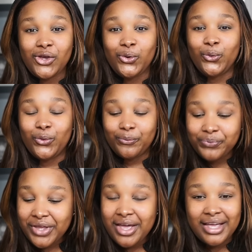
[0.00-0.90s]
you
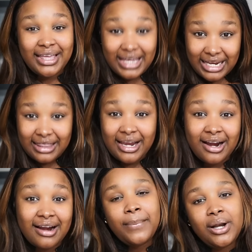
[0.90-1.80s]
get
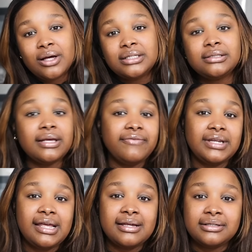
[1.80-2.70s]
there. Plus, if
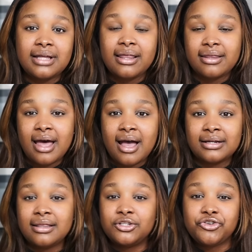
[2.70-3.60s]
it is
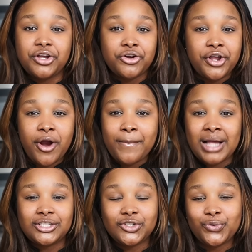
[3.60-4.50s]
that the trainer you're
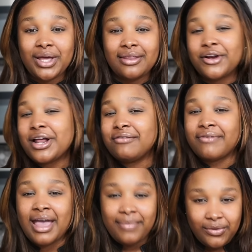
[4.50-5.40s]
matched with, you're not
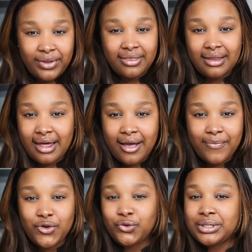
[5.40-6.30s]
vibing with
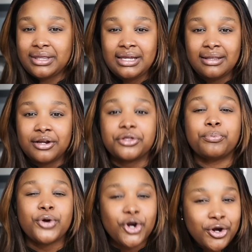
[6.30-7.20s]
them, you don't think they're the
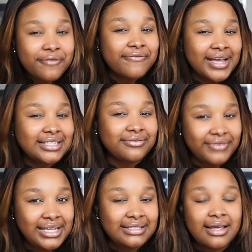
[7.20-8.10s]
perfect
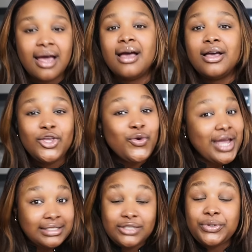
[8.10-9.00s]
fit, you
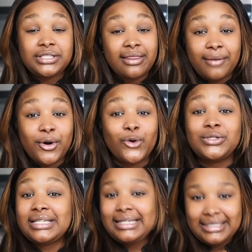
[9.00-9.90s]
can switch them
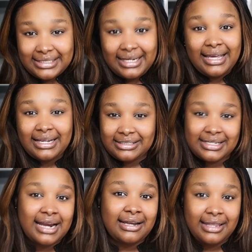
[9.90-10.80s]
out easily
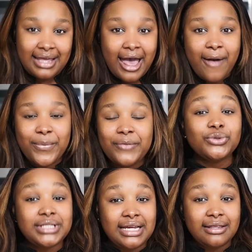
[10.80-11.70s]
inside the app. So
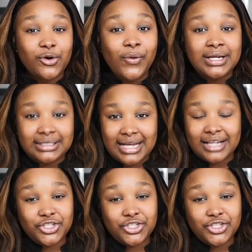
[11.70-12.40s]
take the quiz at